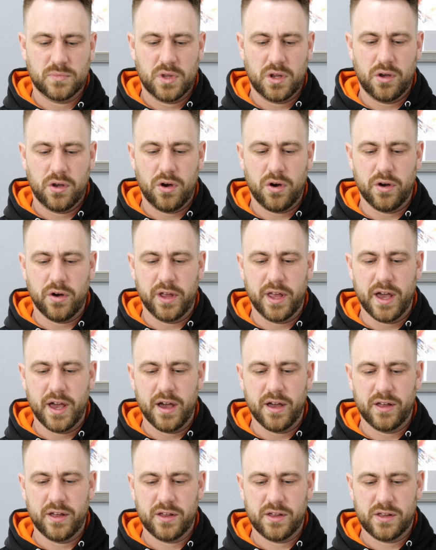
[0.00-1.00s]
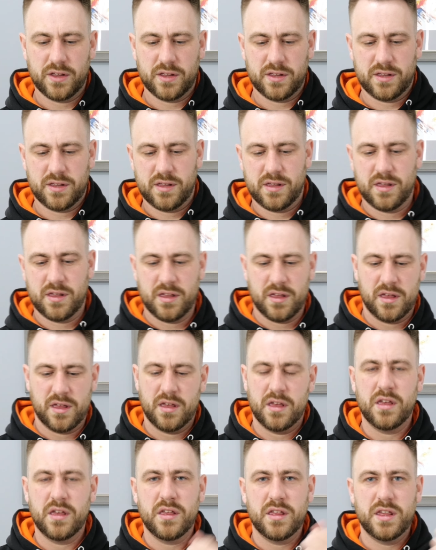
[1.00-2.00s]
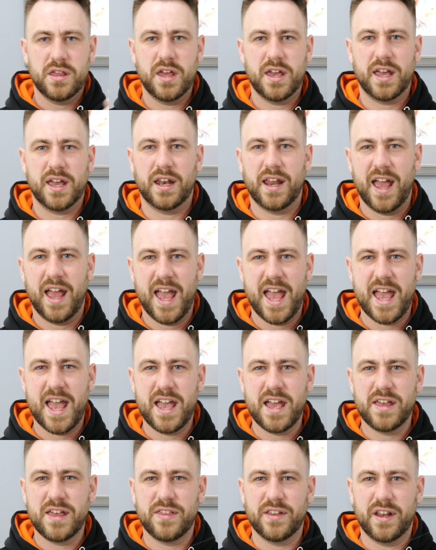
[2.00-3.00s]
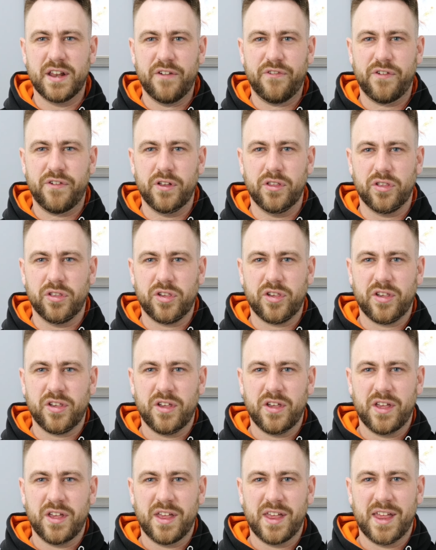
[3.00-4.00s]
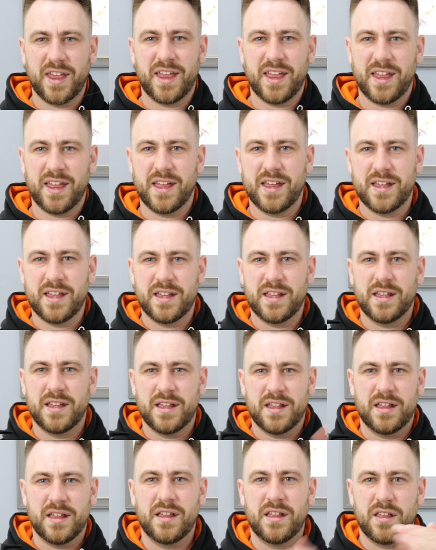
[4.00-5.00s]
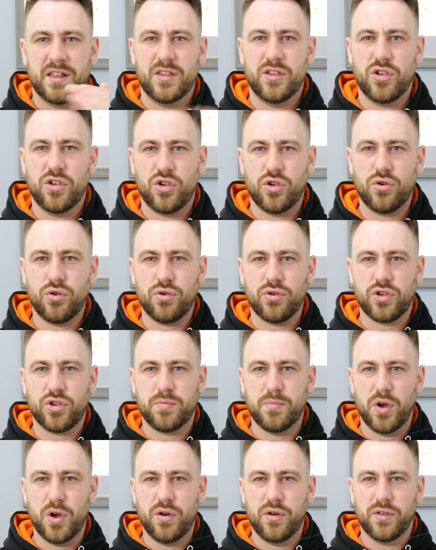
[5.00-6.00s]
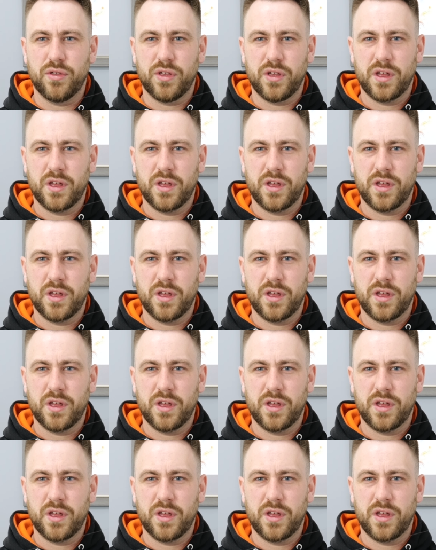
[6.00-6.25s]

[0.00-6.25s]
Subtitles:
Oh yeah. You can hear the difference. So smooth.